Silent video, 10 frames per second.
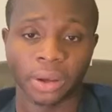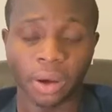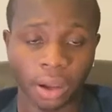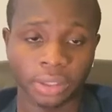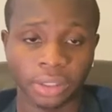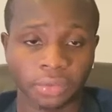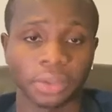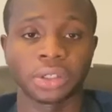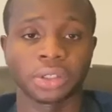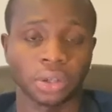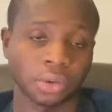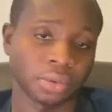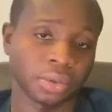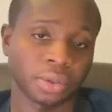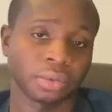Cost of goods
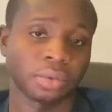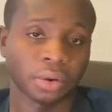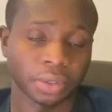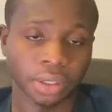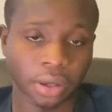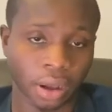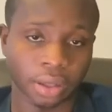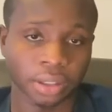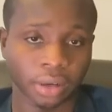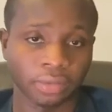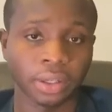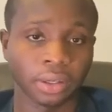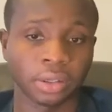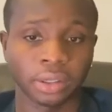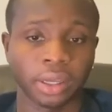sold. What was the cost of the
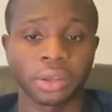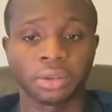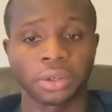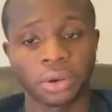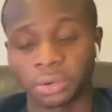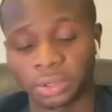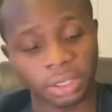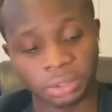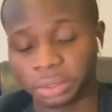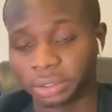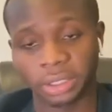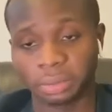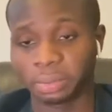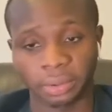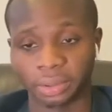good that you sold? It's real
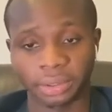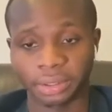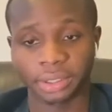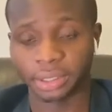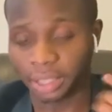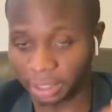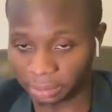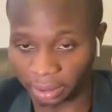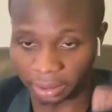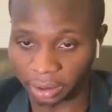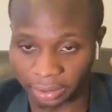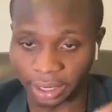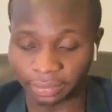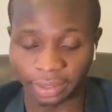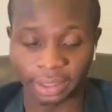simple. Just think about it. You
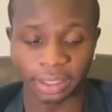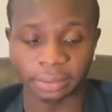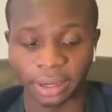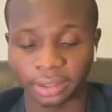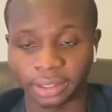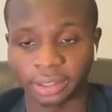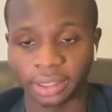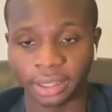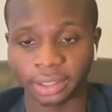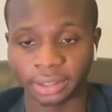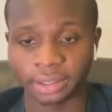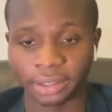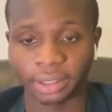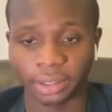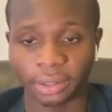always have to think about these
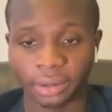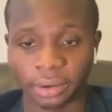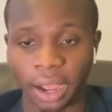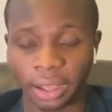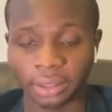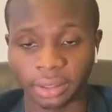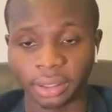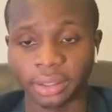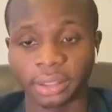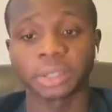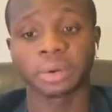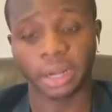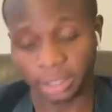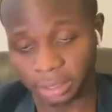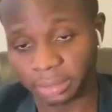things,
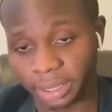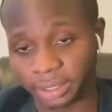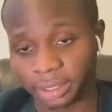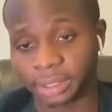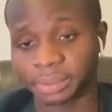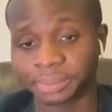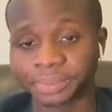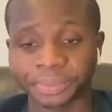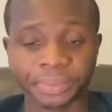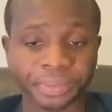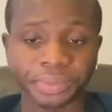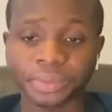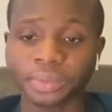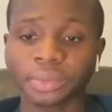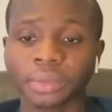theoretically, basically.
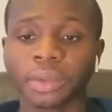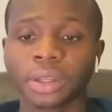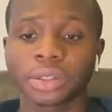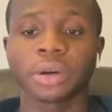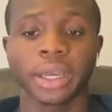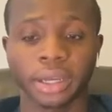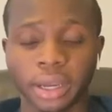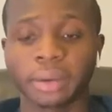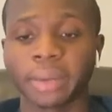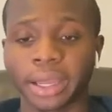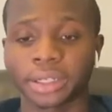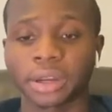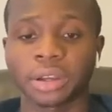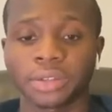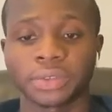So income minus
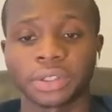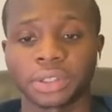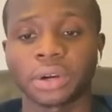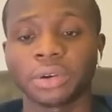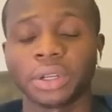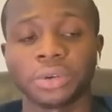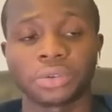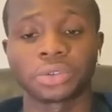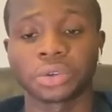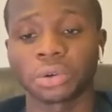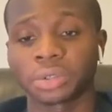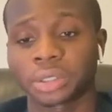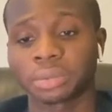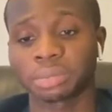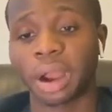cost of goods sold equals
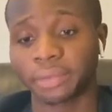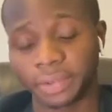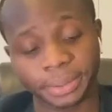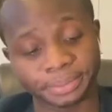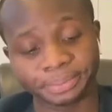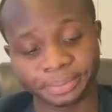gross profit.